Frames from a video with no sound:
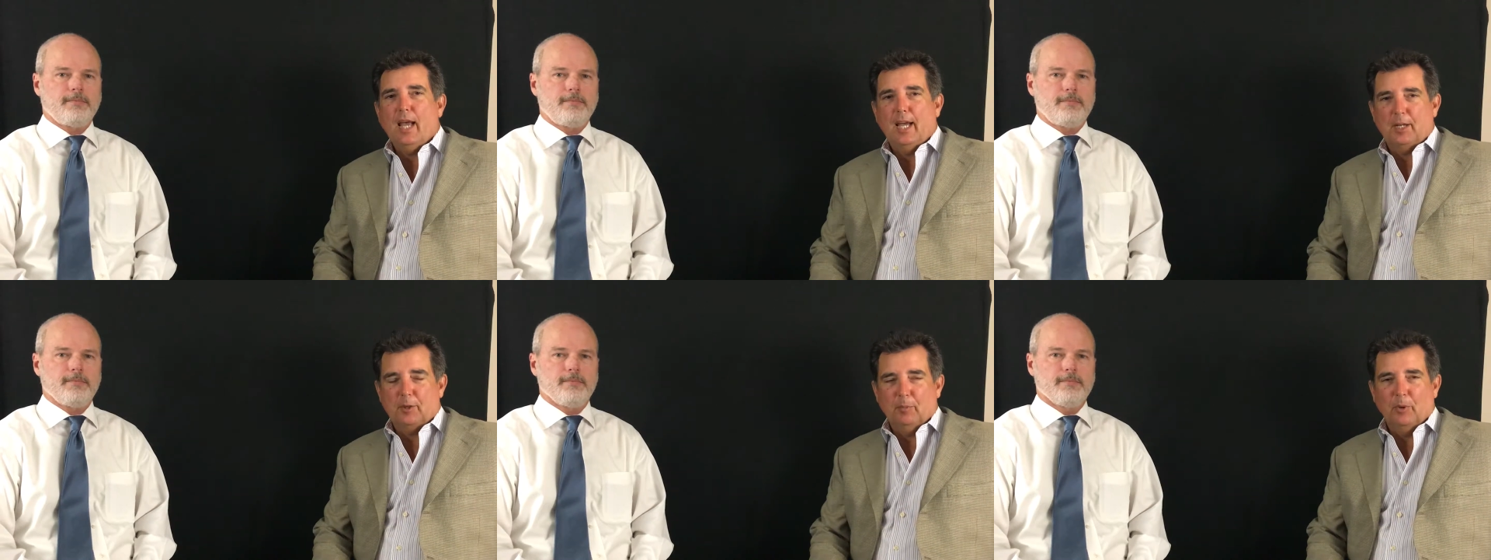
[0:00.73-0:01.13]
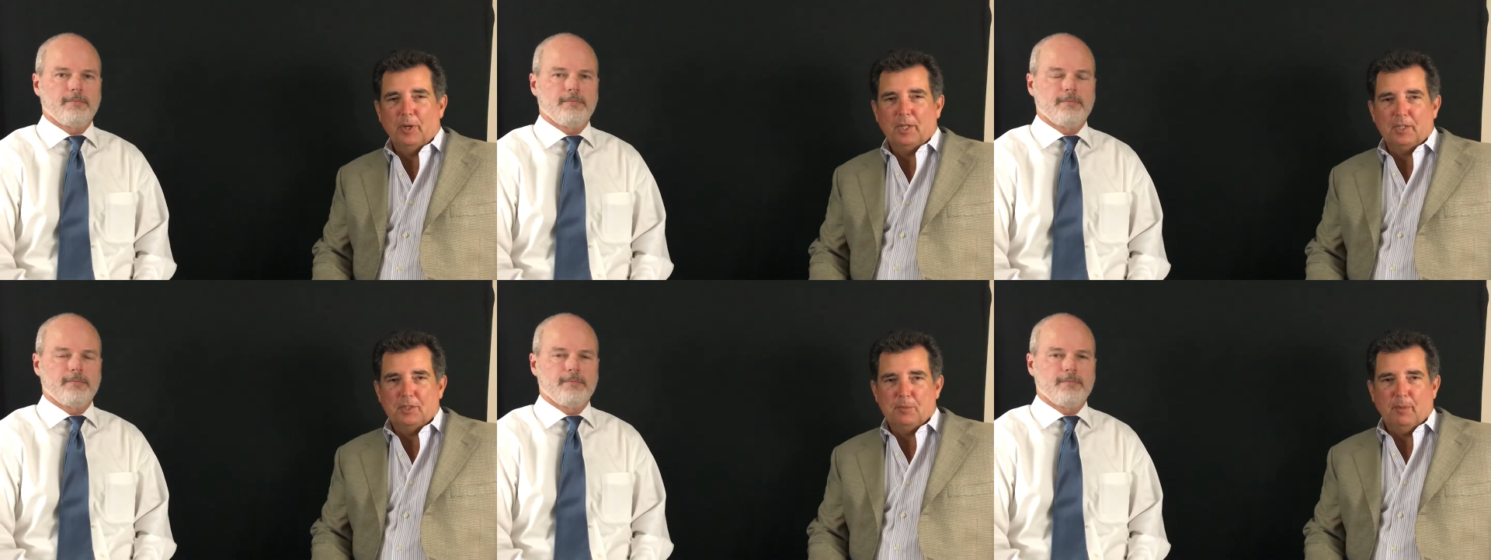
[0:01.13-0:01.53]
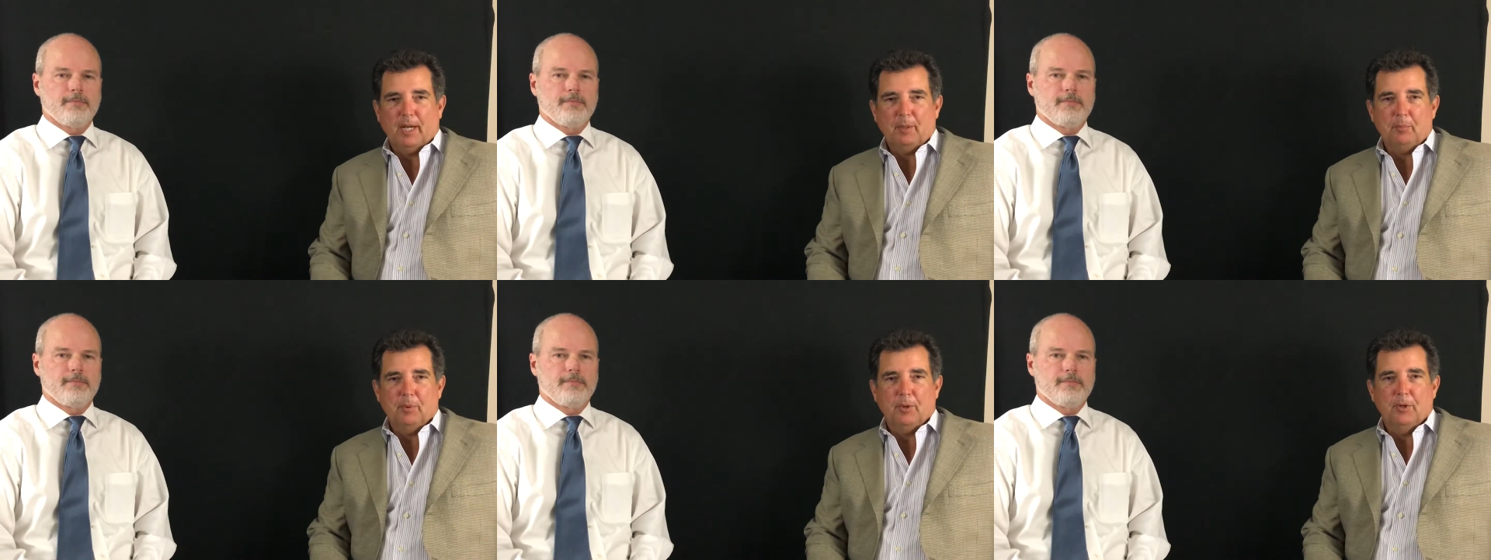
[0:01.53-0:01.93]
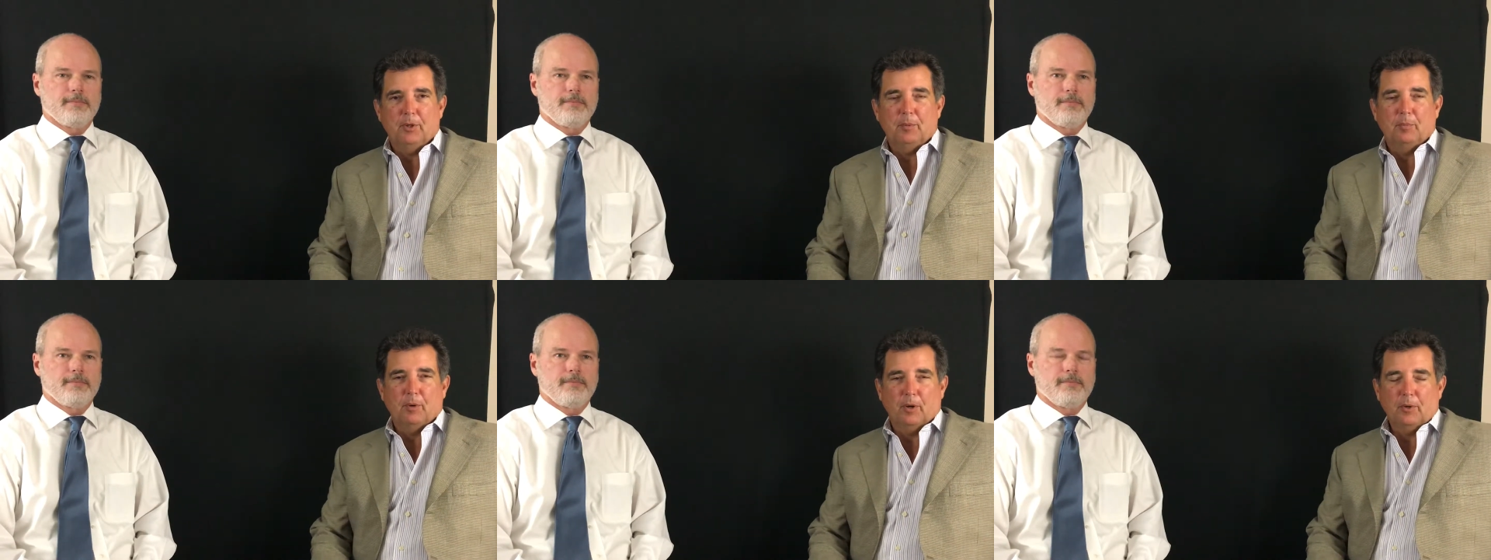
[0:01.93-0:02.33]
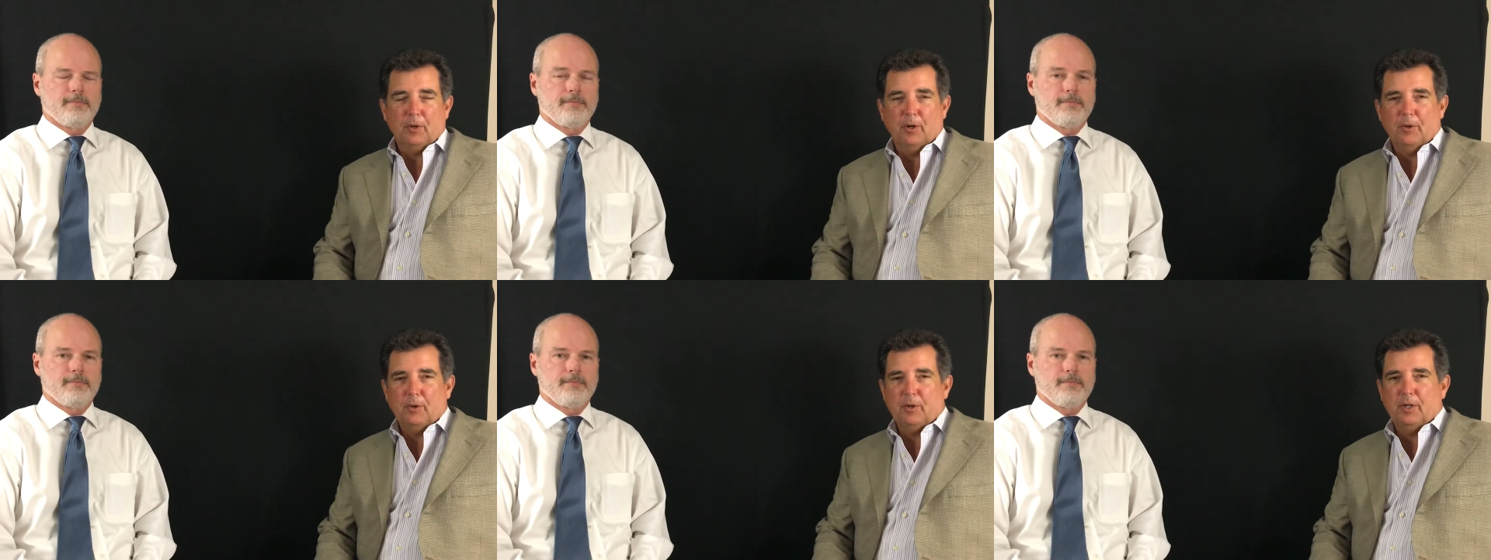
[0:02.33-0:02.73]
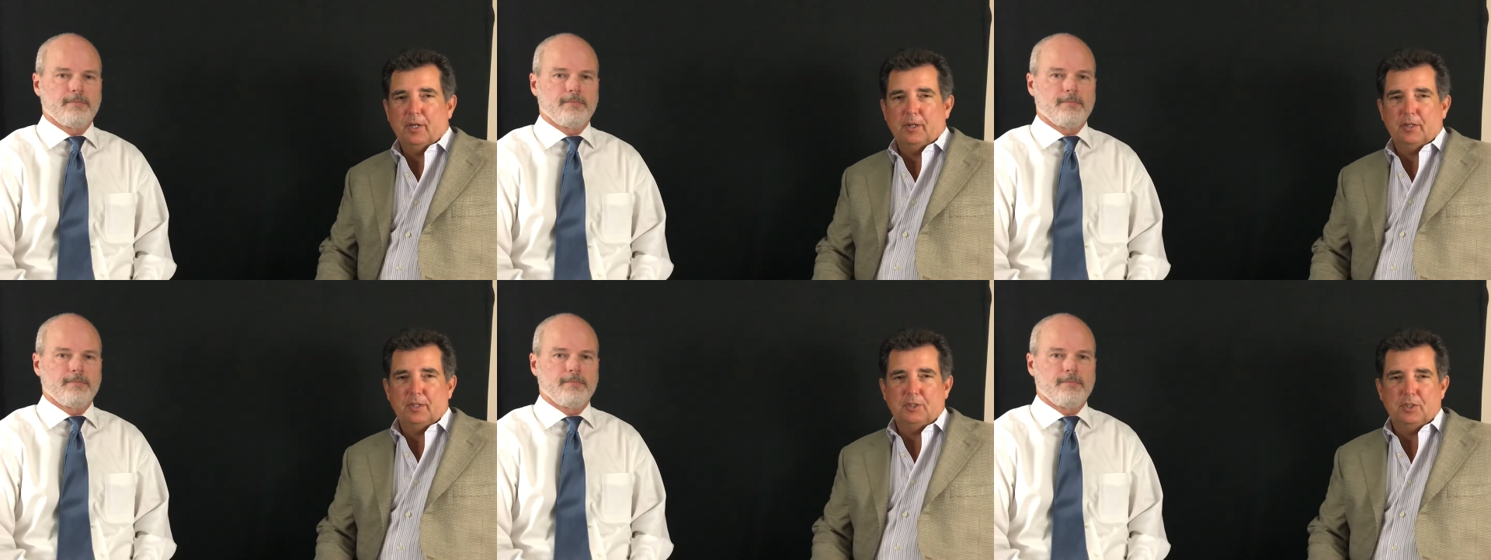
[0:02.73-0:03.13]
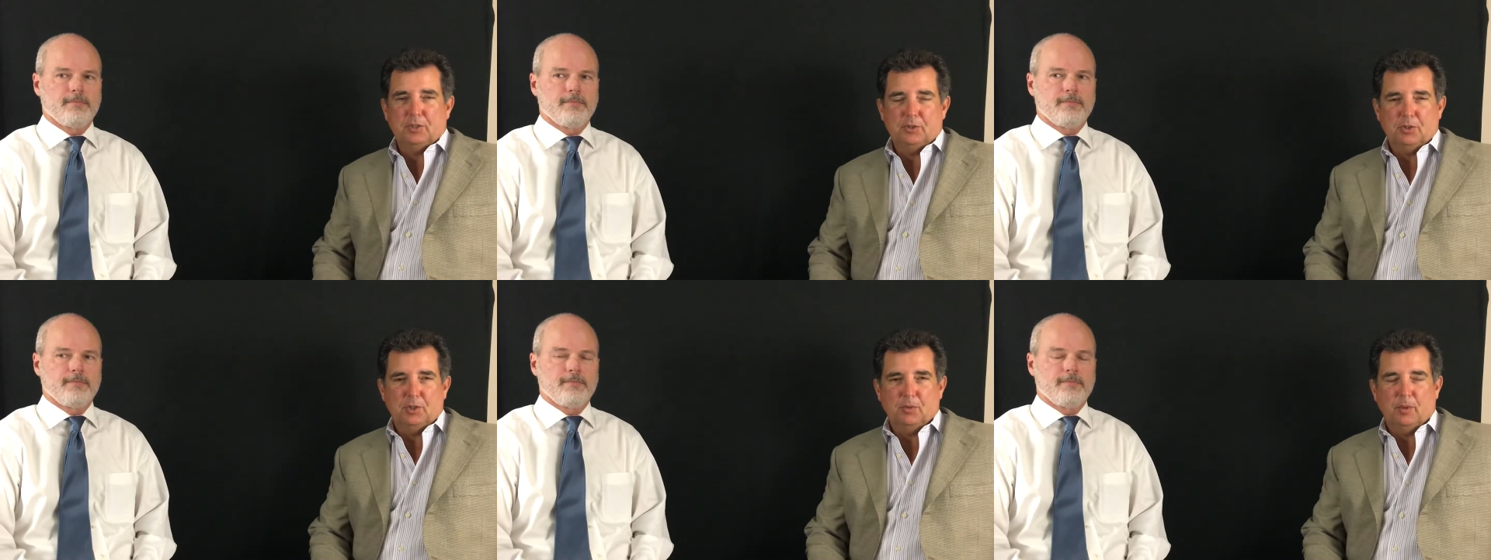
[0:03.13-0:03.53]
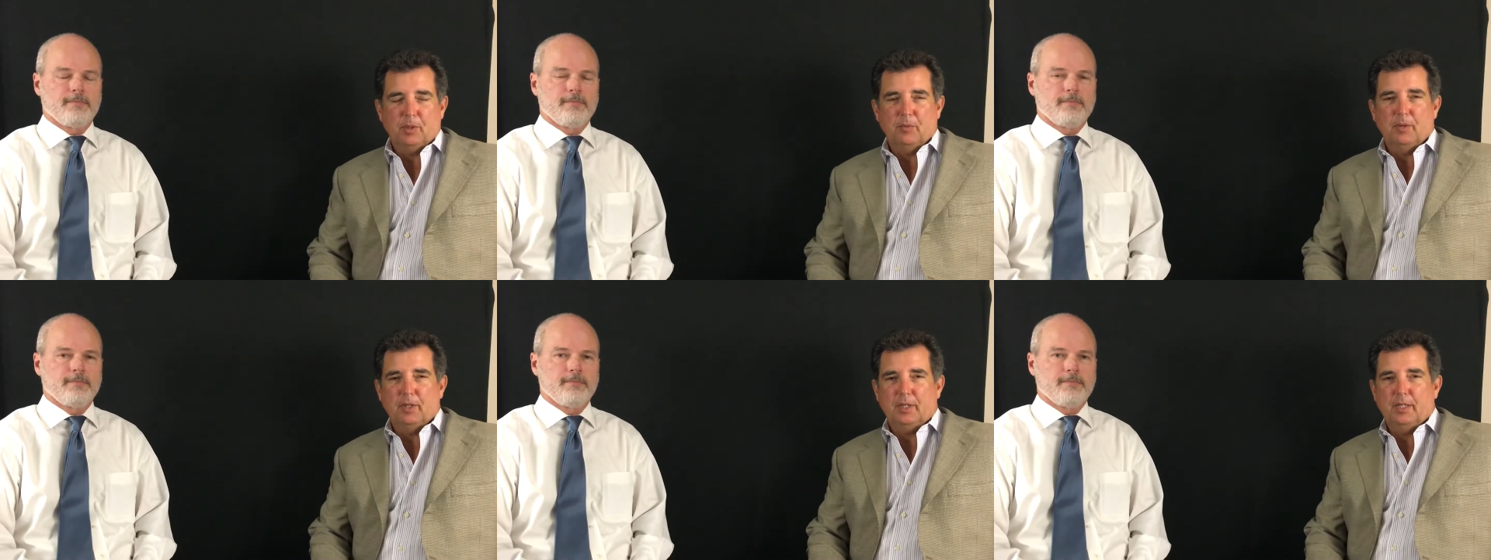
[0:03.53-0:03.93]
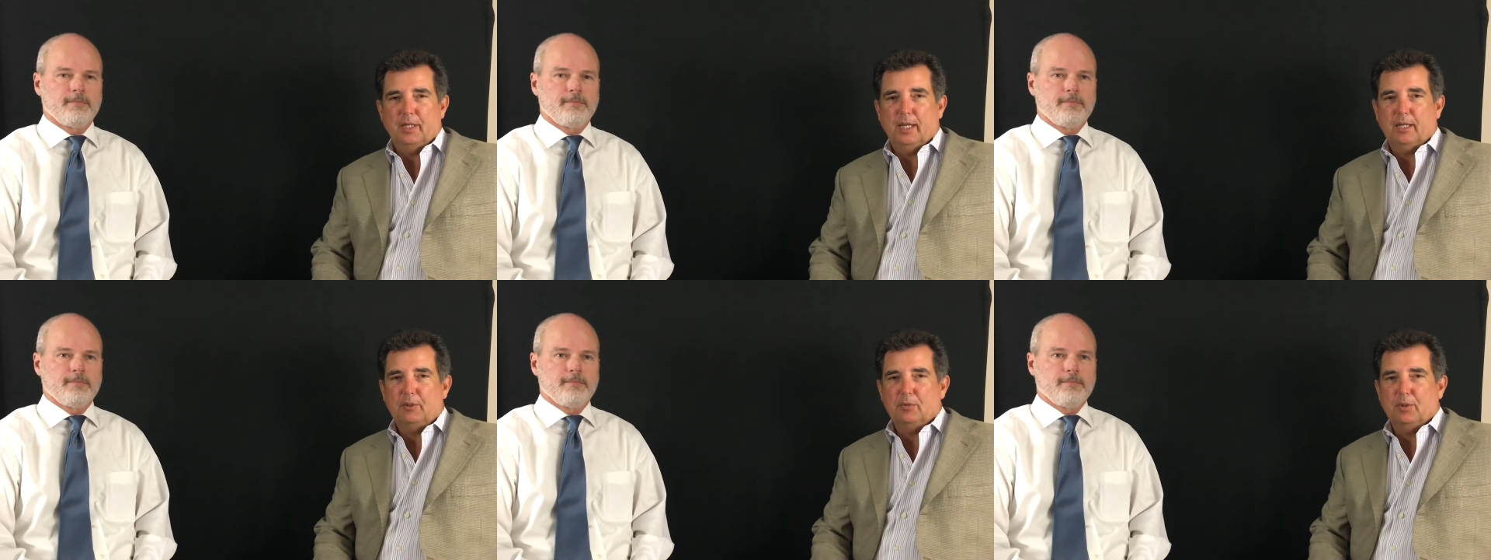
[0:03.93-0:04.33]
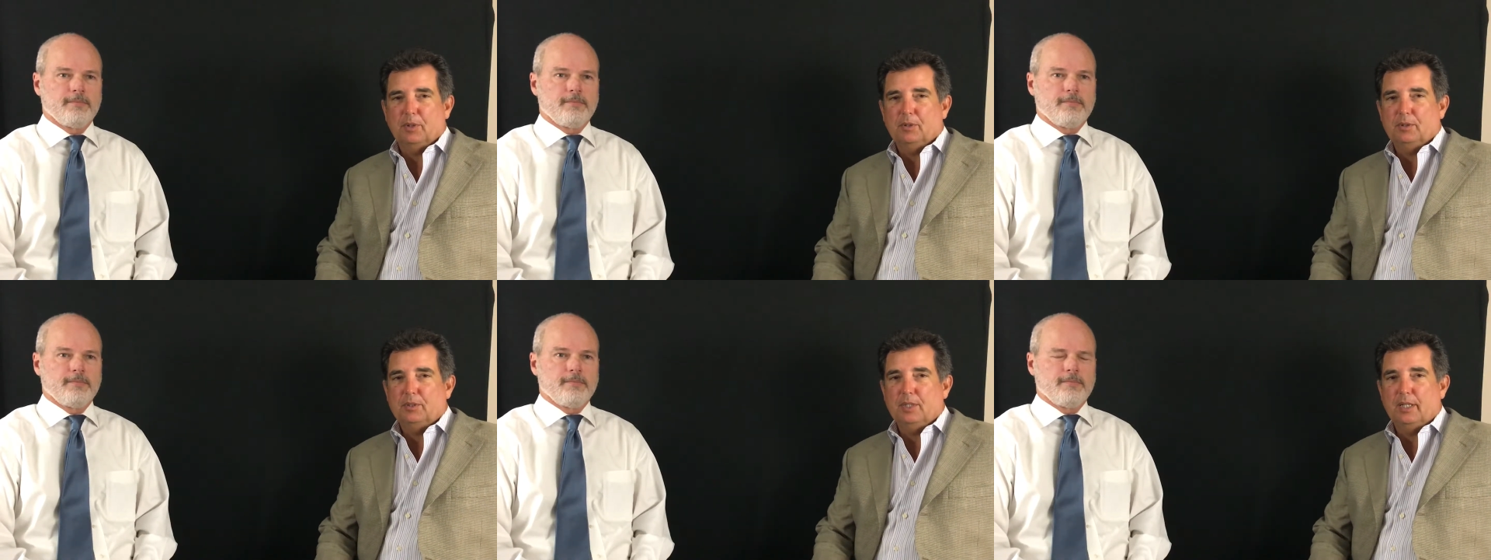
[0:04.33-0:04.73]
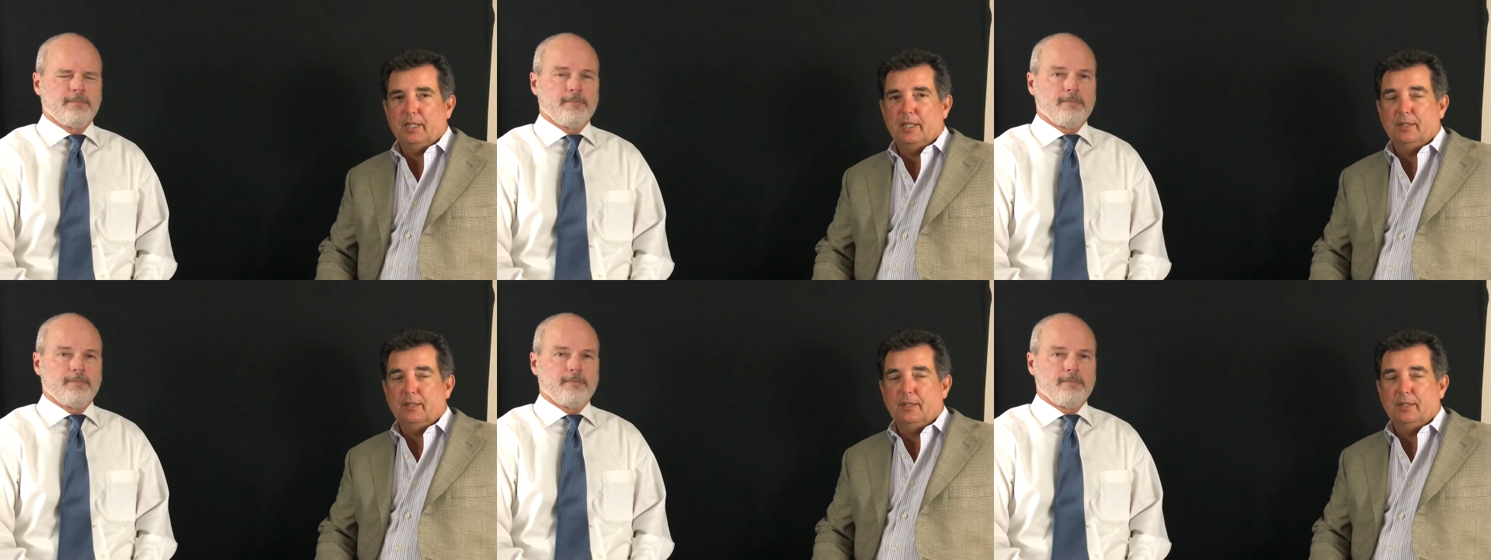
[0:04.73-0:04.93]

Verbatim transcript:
Speaker 1: Hey, good morning. It's Mike Pruitt, broker owner here at Century 21 Connect Realty.